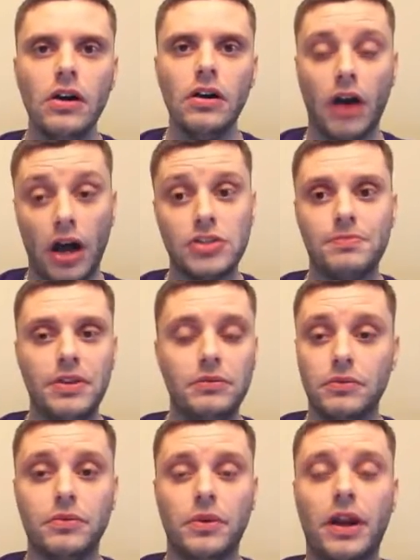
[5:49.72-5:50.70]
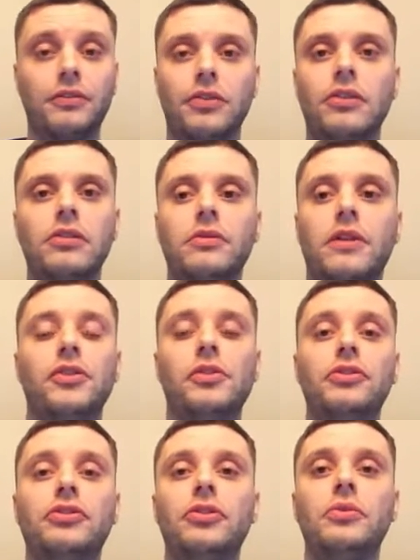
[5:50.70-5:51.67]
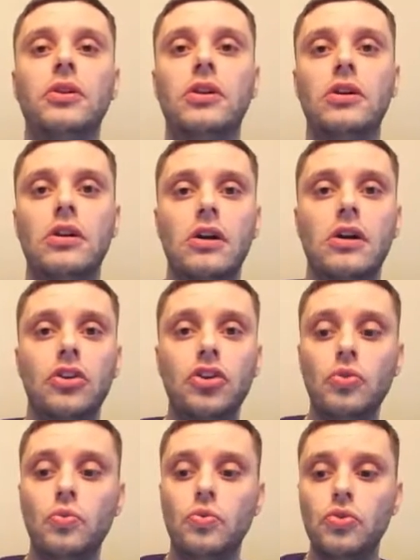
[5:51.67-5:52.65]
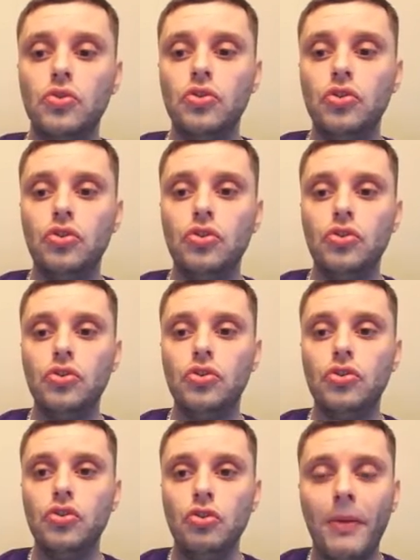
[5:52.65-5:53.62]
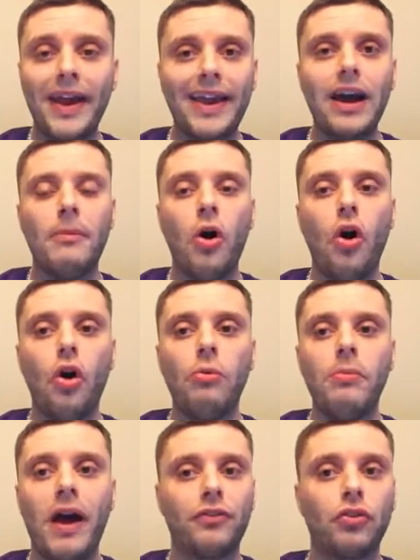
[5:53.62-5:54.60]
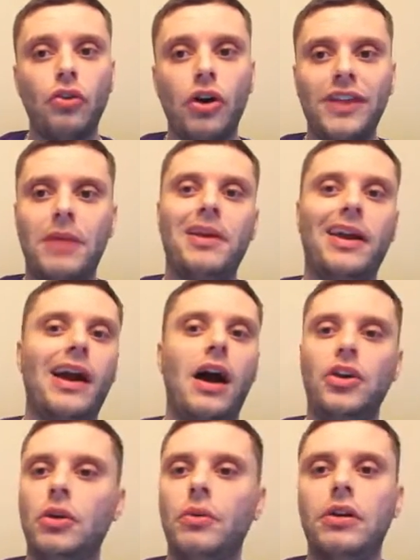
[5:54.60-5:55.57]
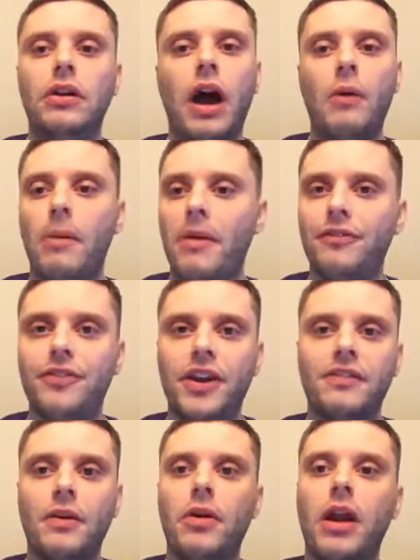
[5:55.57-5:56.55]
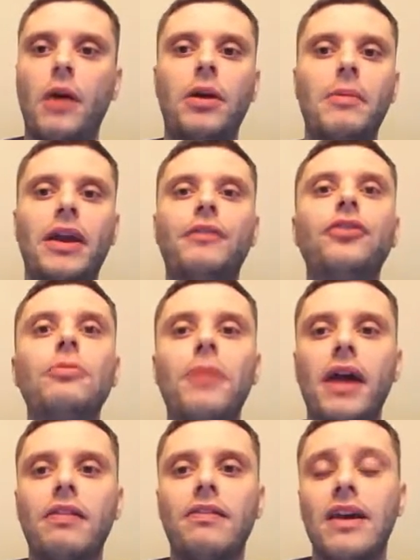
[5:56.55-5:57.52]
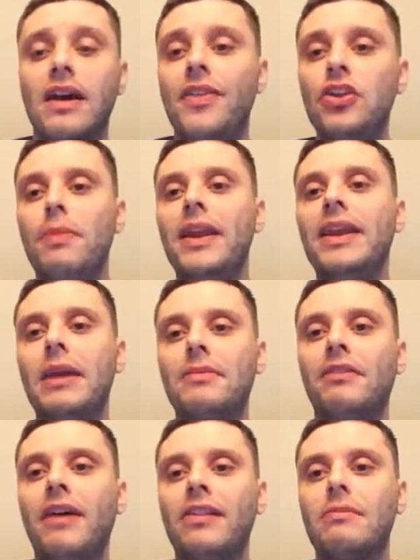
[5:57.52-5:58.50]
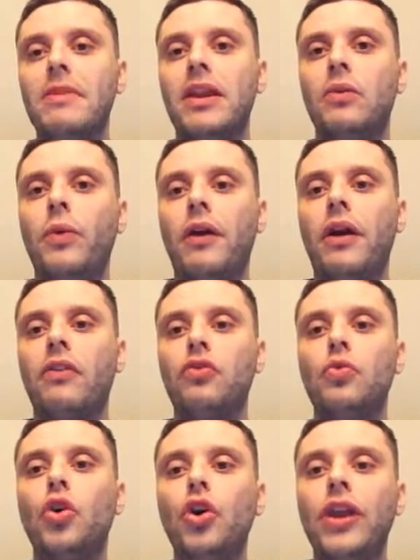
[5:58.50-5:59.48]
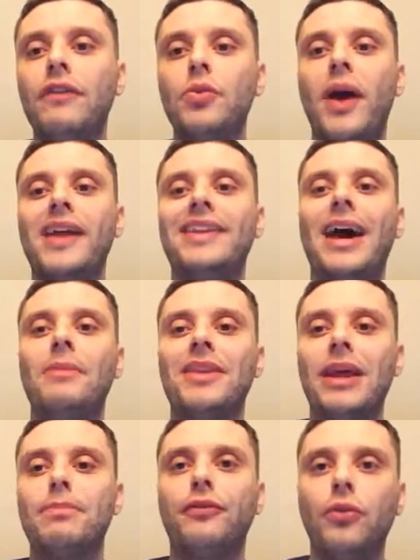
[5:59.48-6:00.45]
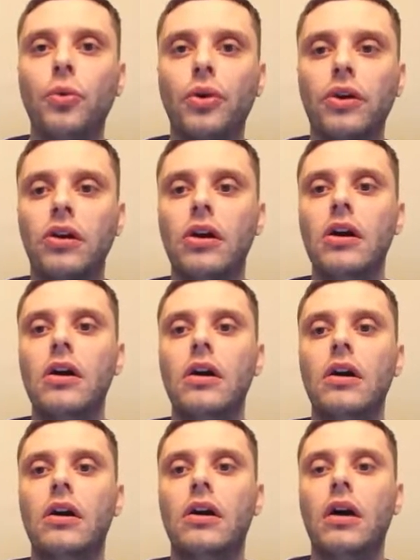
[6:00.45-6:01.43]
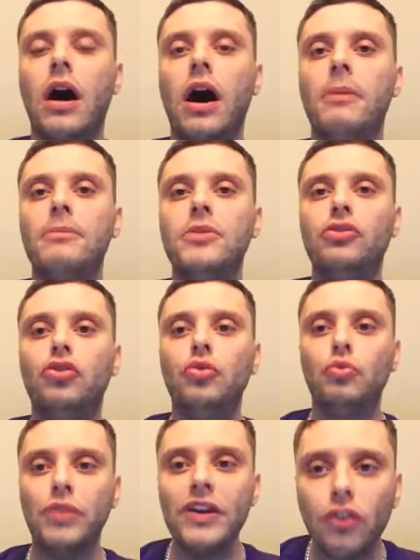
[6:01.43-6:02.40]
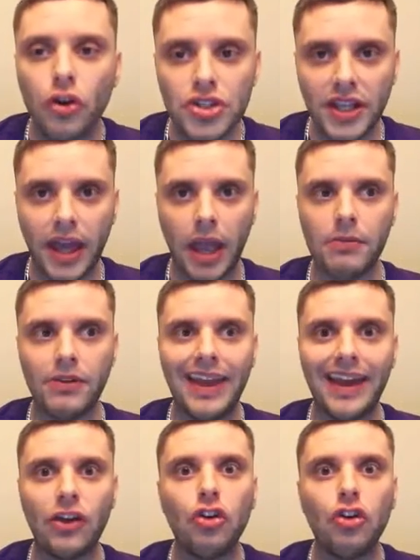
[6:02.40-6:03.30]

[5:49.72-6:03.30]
husband, whatever you're into, you might come home after a long day and be like, you know what, I want my fix. I want to make a few bets. And then you're betting games at the last minute, whereas you had time the night before to research the games, get